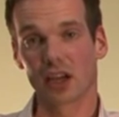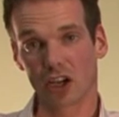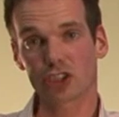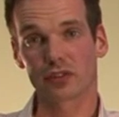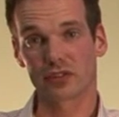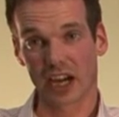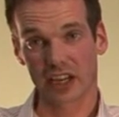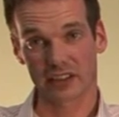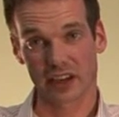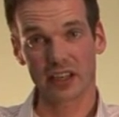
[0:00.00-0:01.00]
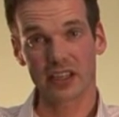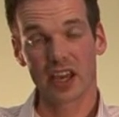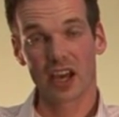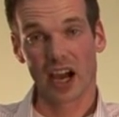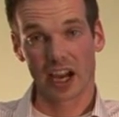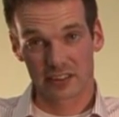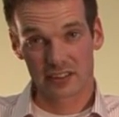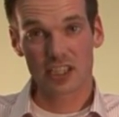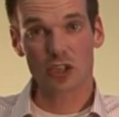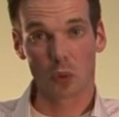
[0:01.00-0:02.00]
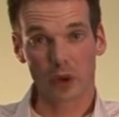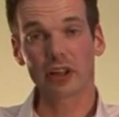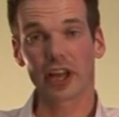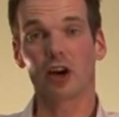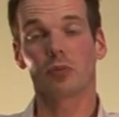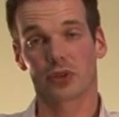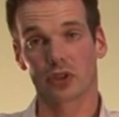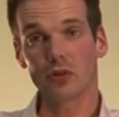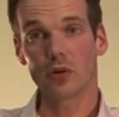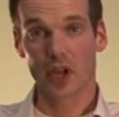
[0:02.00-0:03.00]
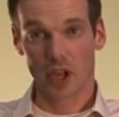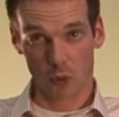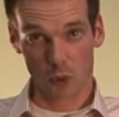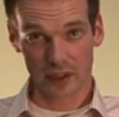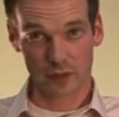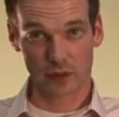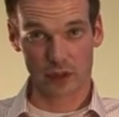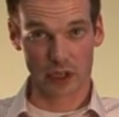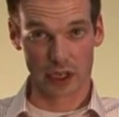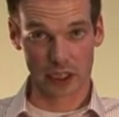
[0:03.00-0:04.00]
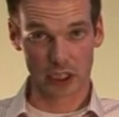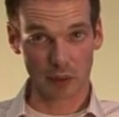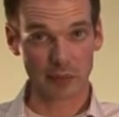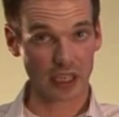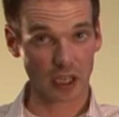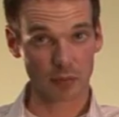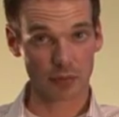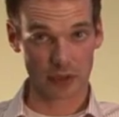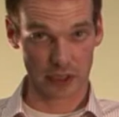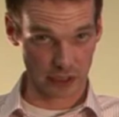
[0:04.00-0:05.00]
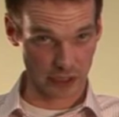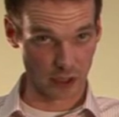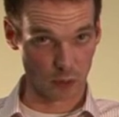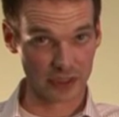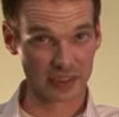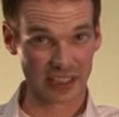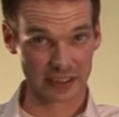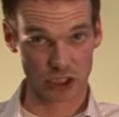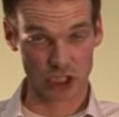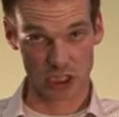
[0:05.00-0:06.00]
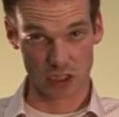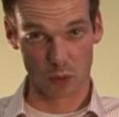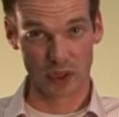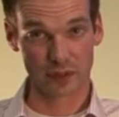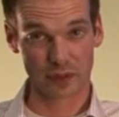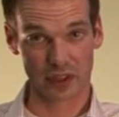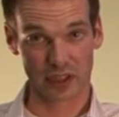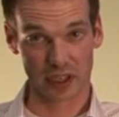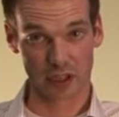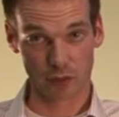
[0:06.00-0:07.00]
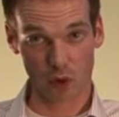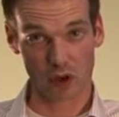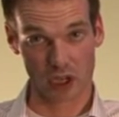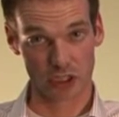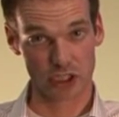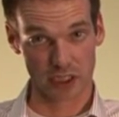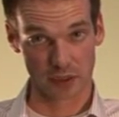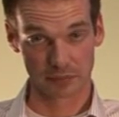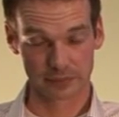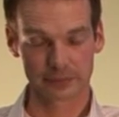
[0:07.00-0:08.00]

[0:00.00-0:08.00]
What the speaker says: a lot of data, IT will help you with coming up with forecasting.